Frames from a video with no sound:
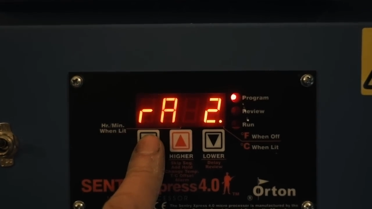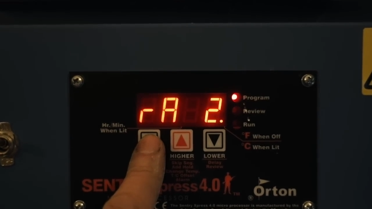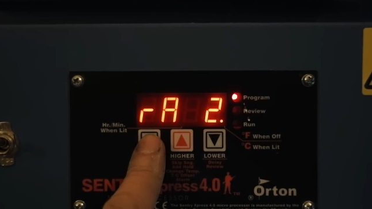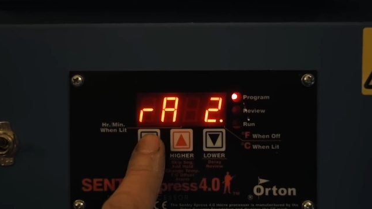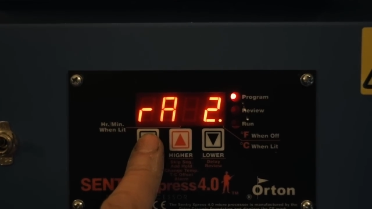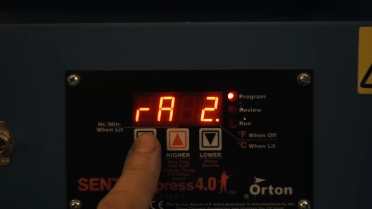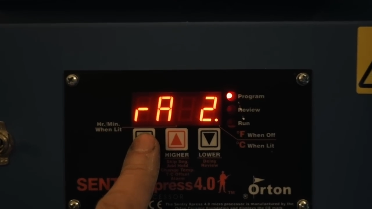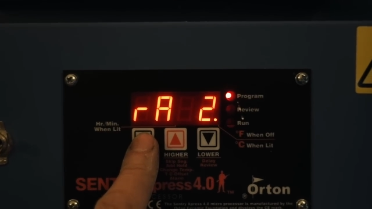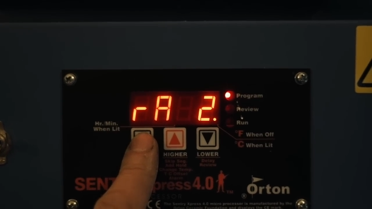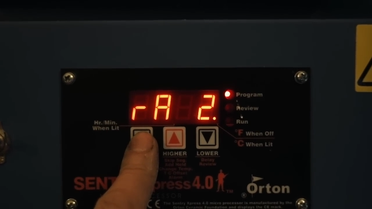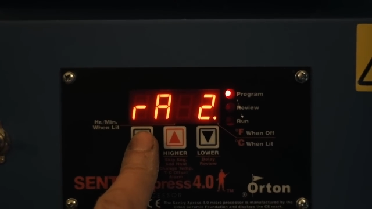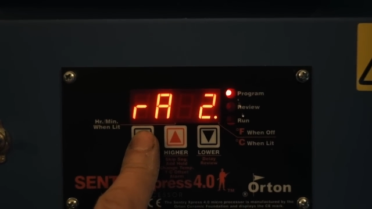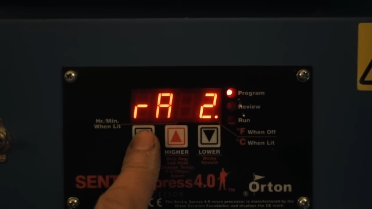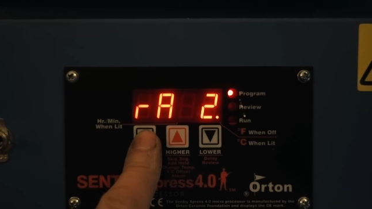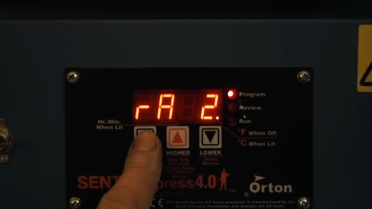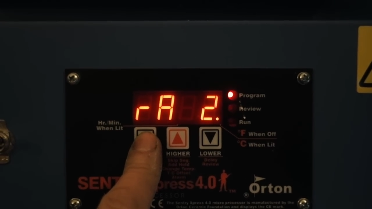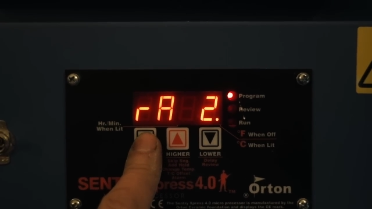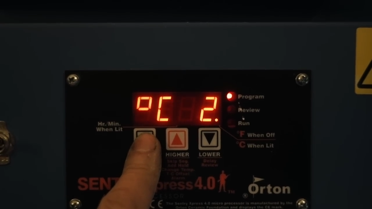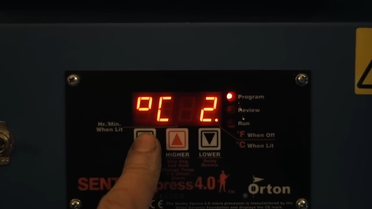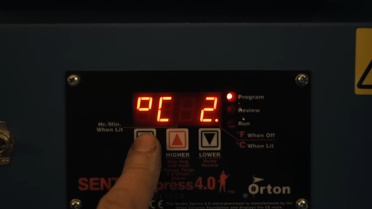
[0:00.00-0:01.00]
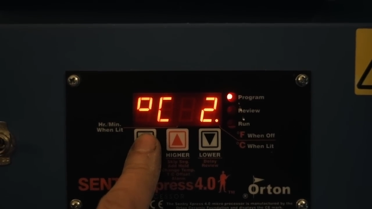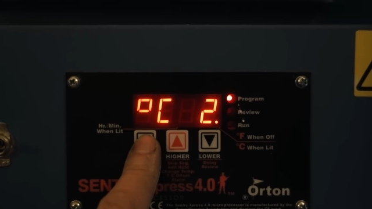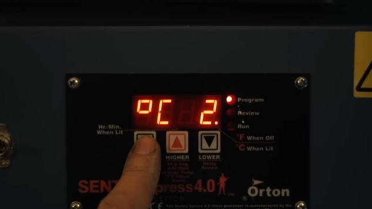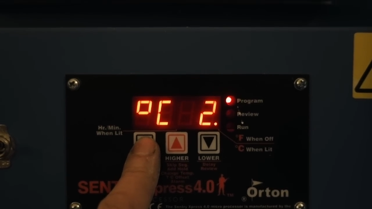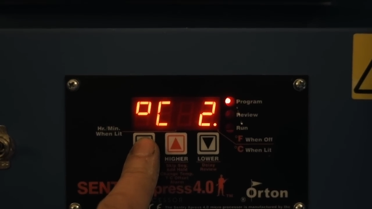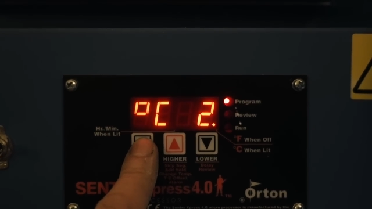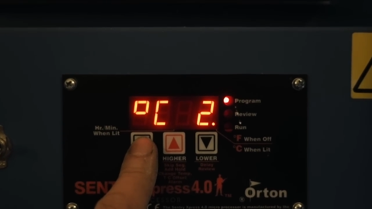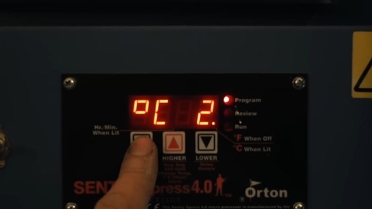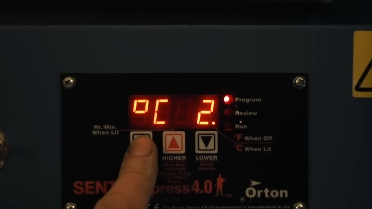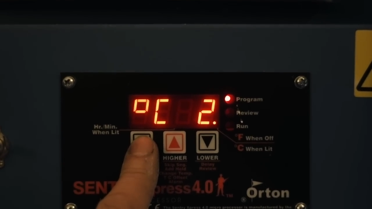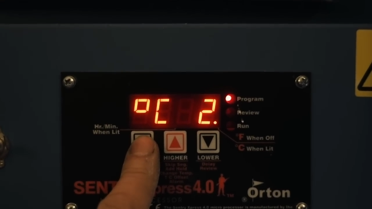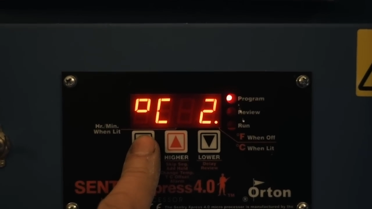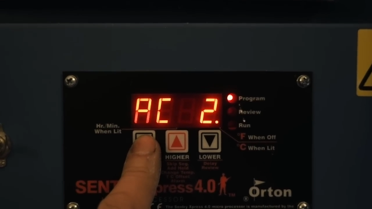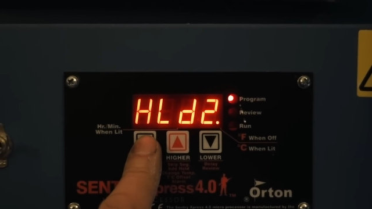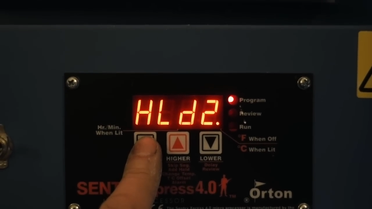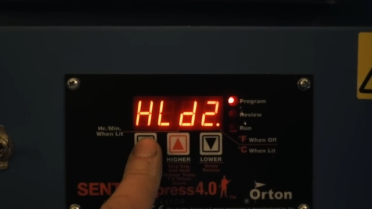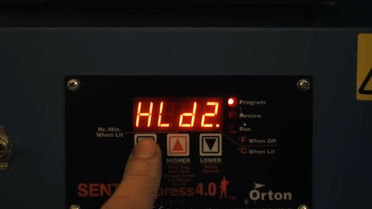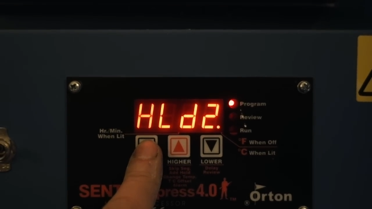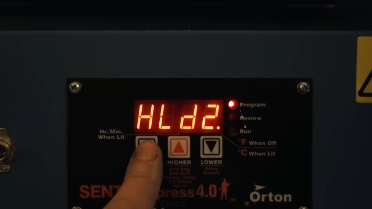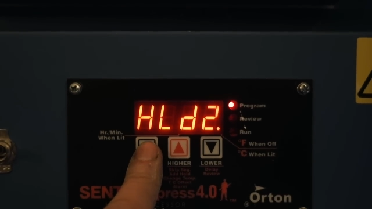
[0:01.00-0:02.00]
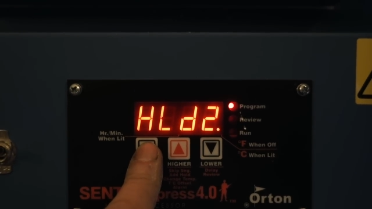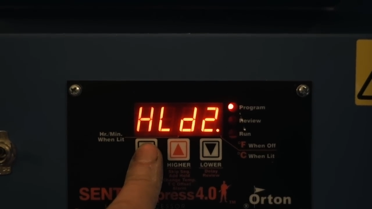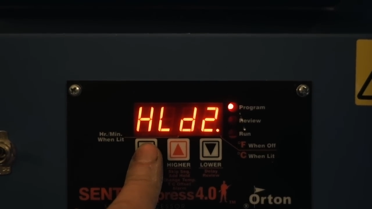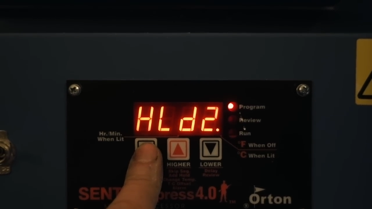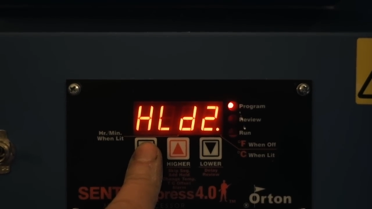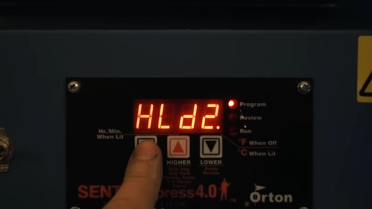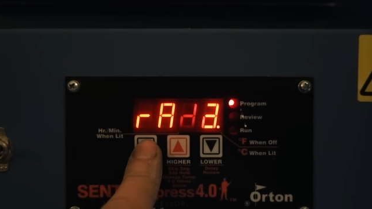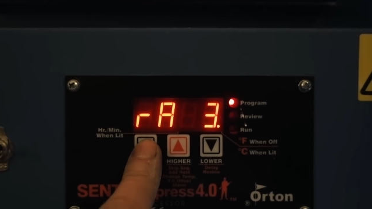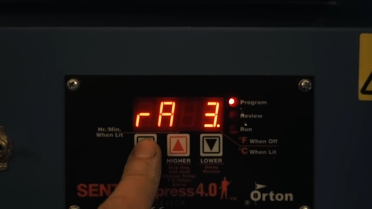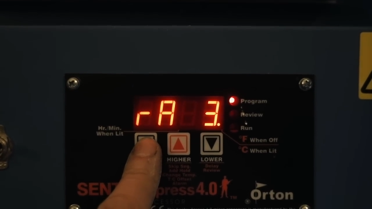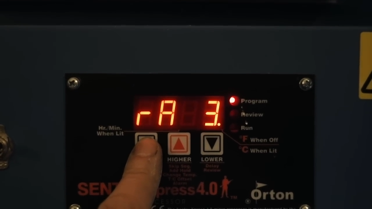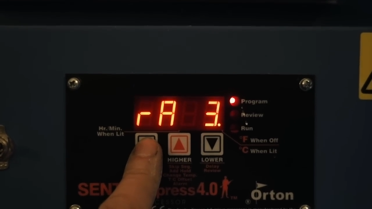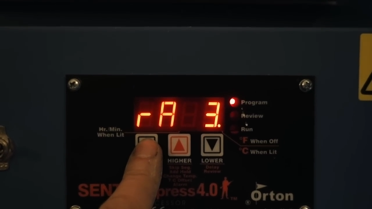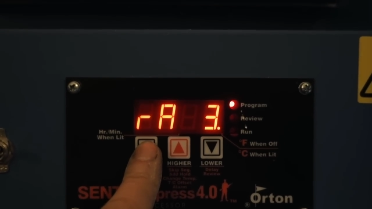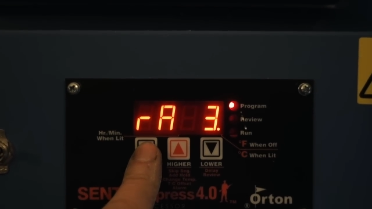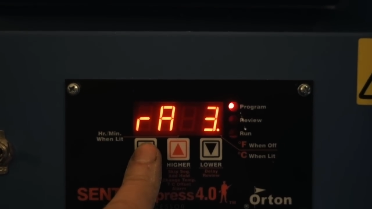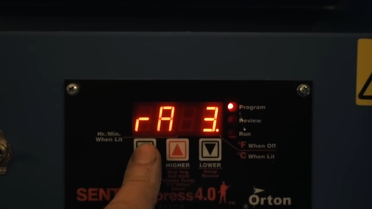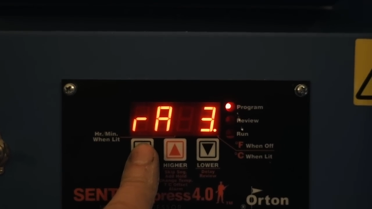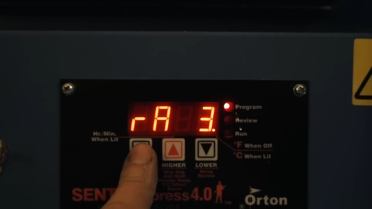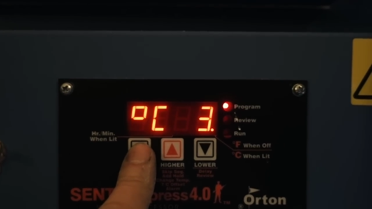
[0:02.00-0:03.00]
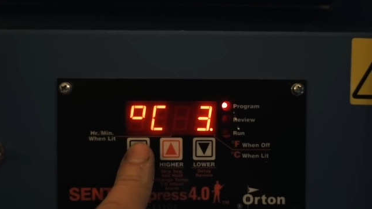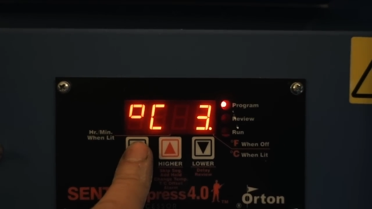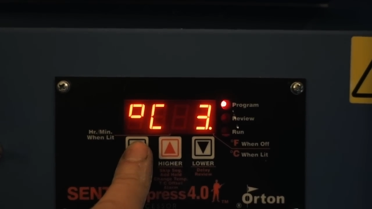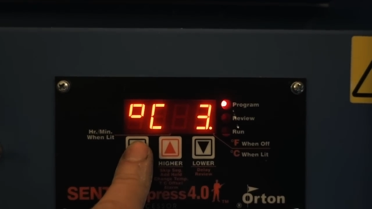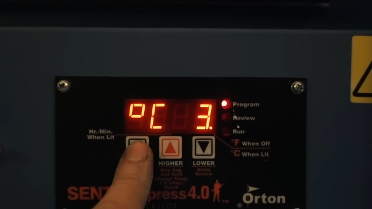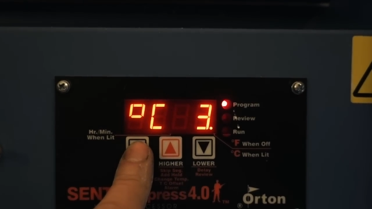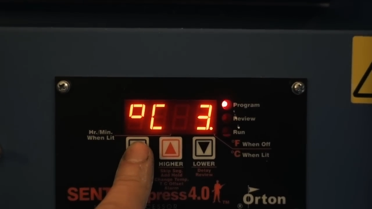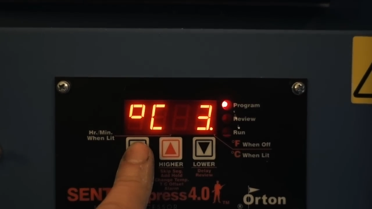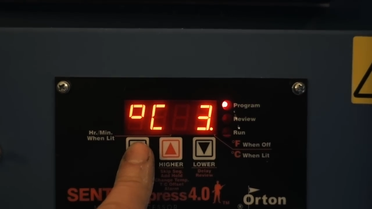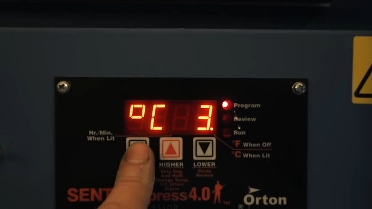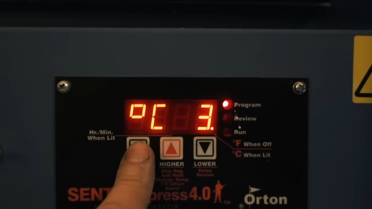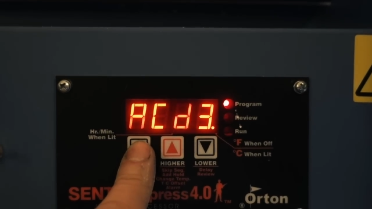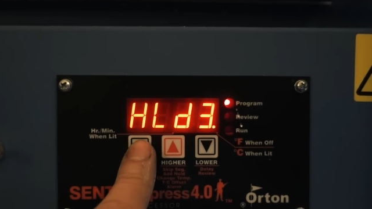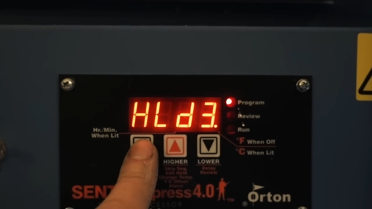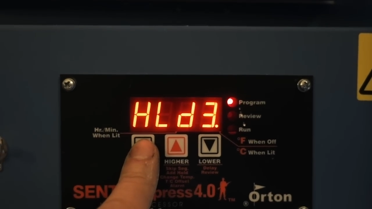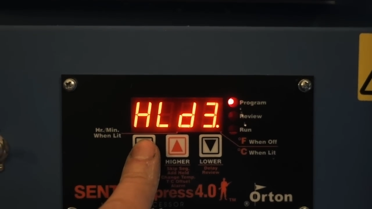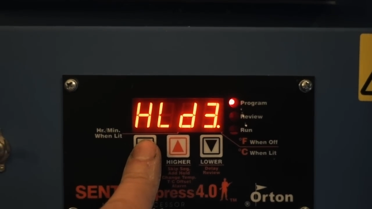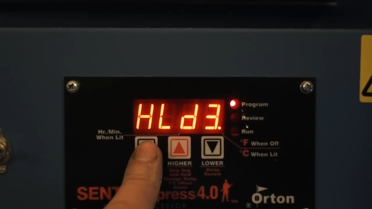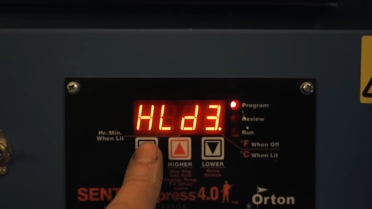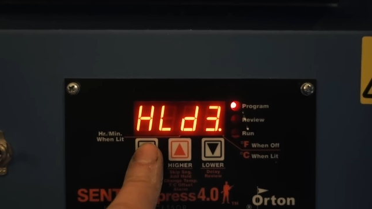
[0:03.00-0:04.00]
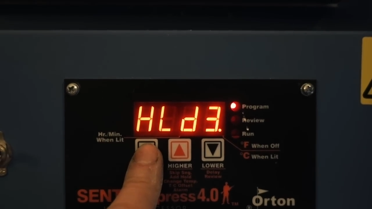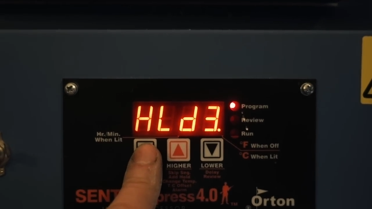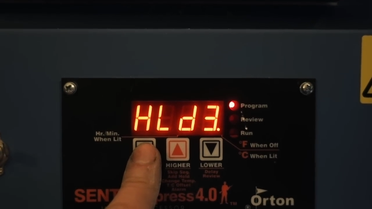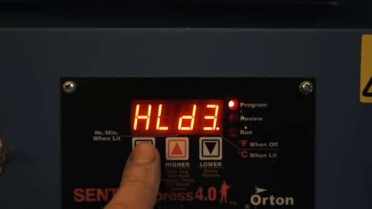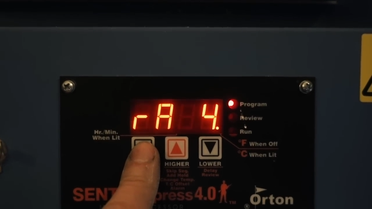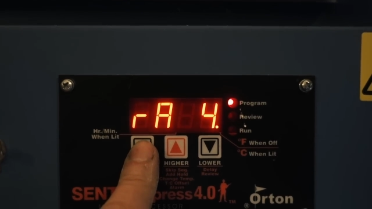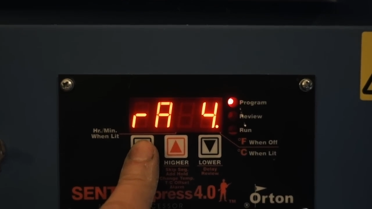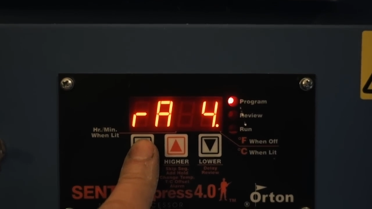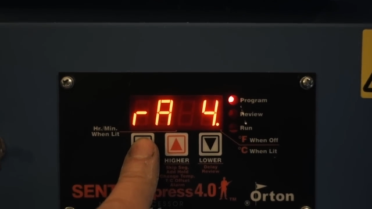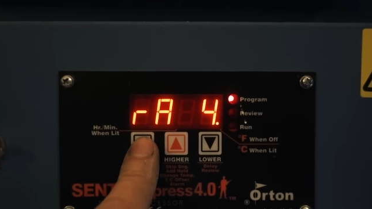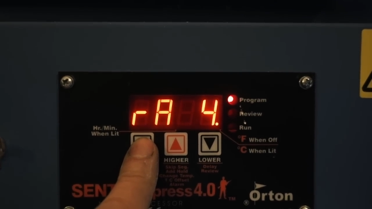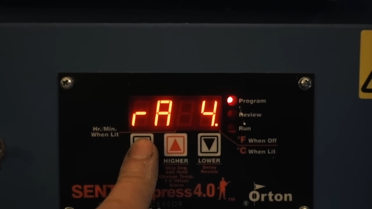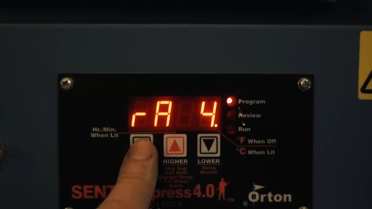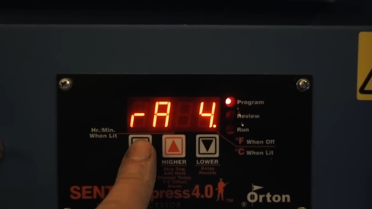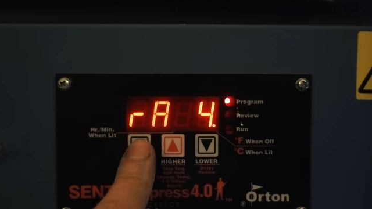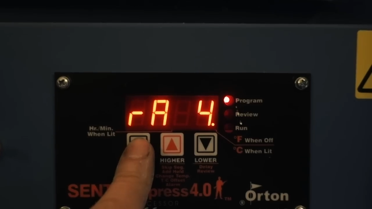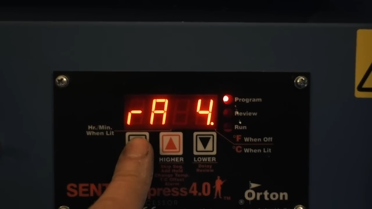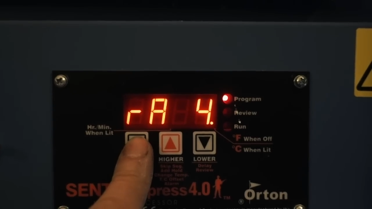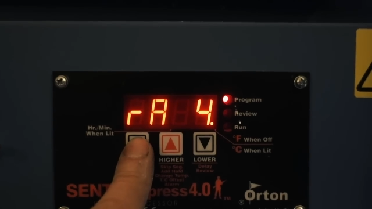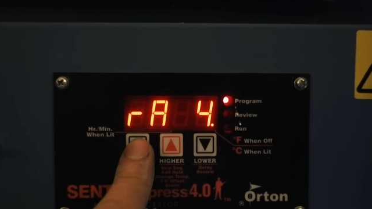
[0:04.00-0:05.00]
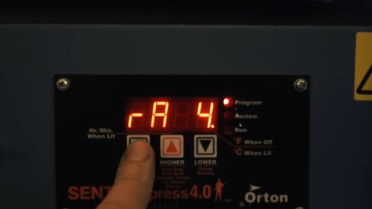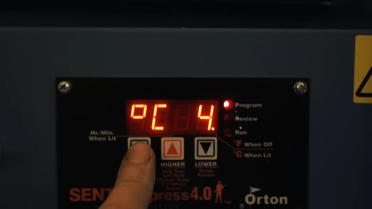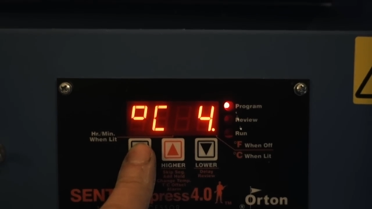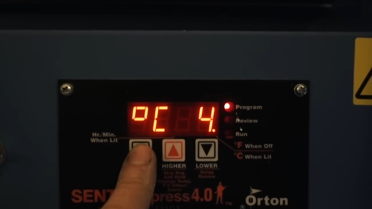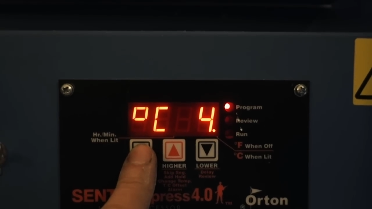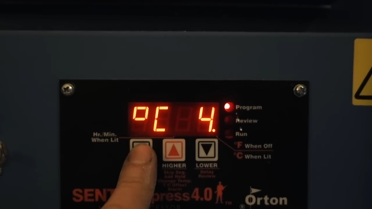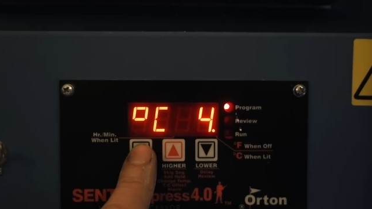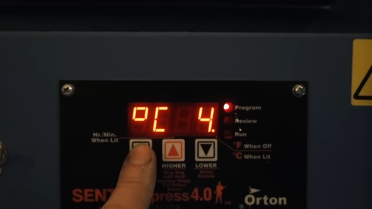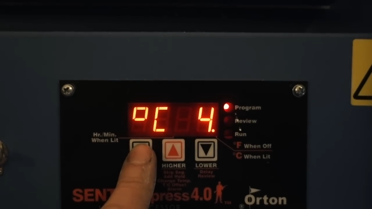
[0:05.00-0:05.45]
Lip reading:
(no speaker visible)